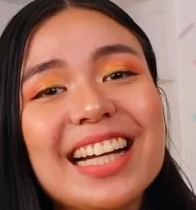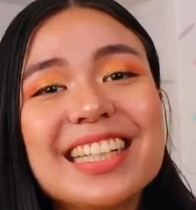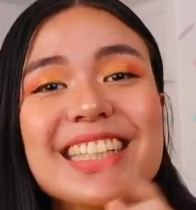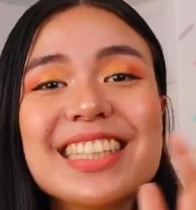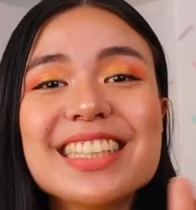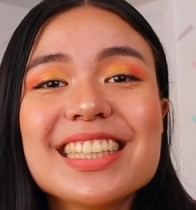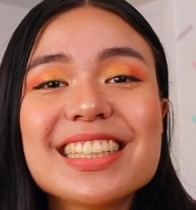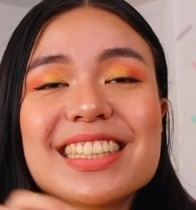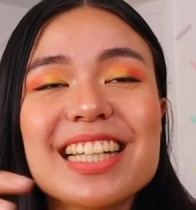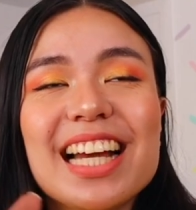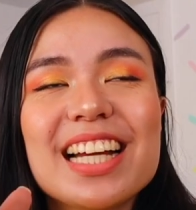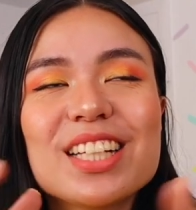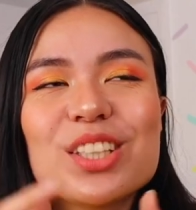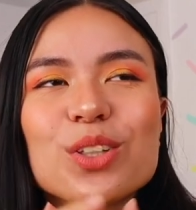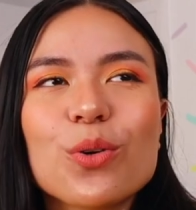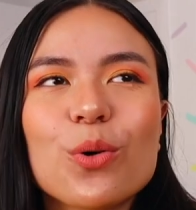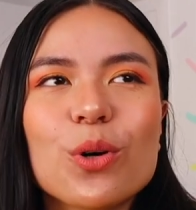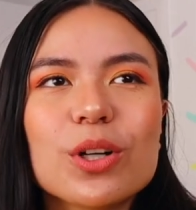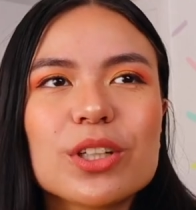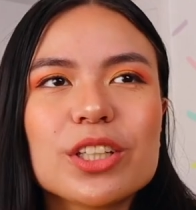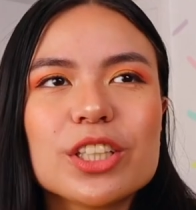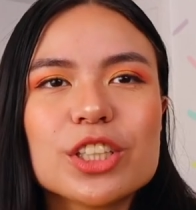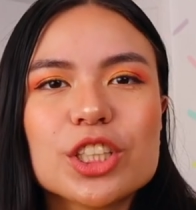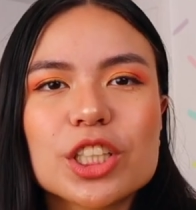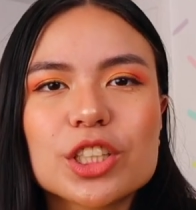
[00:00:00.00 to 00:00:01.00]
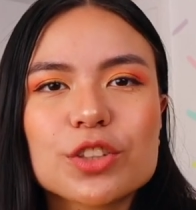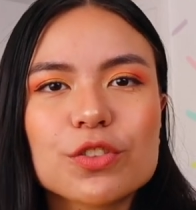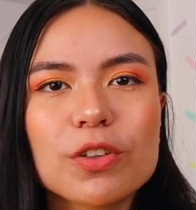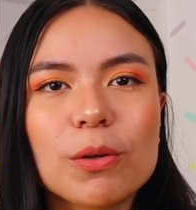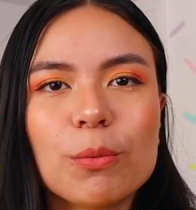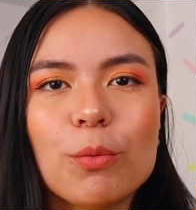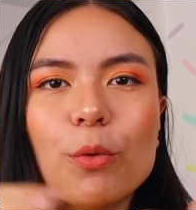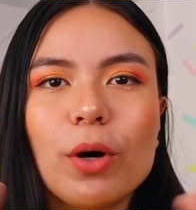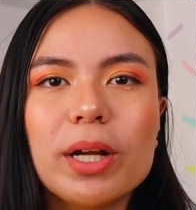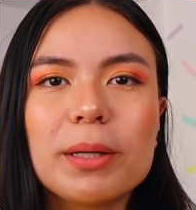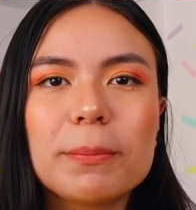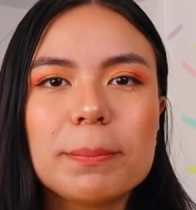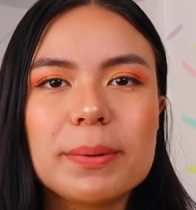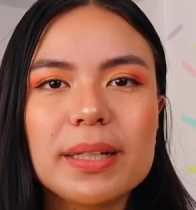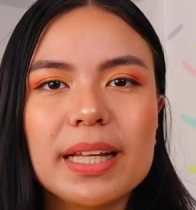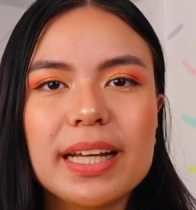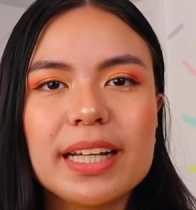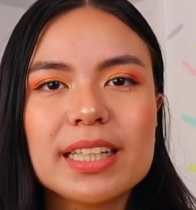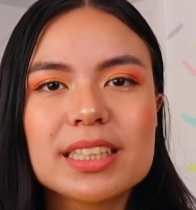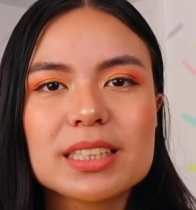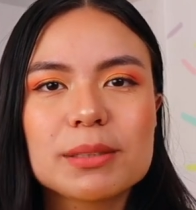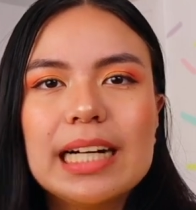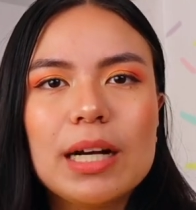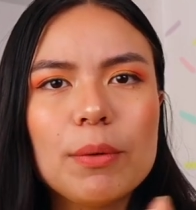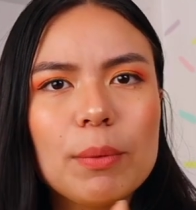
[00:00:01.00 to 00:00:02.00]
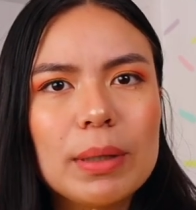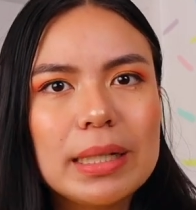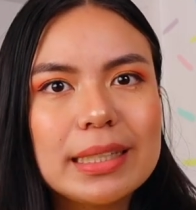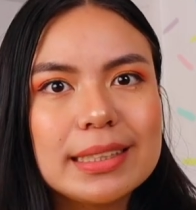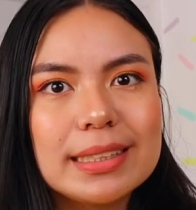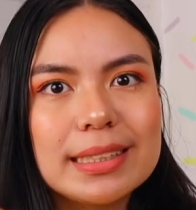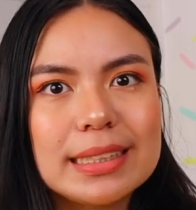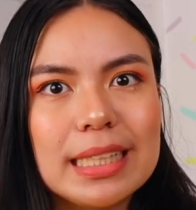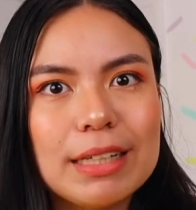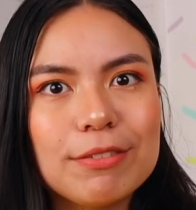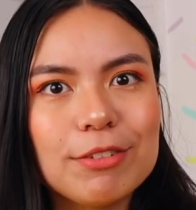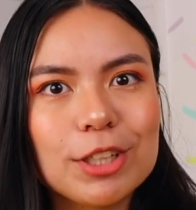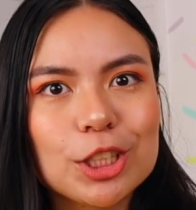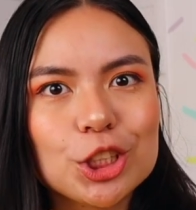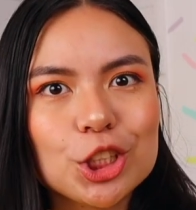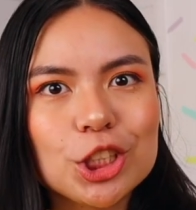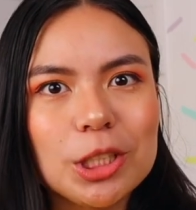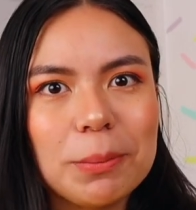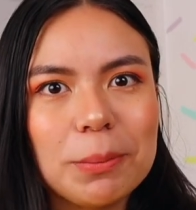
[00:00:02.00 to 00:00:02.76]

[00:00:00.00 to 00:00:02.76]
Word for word: I did decide to order just from one place. I wanted to save on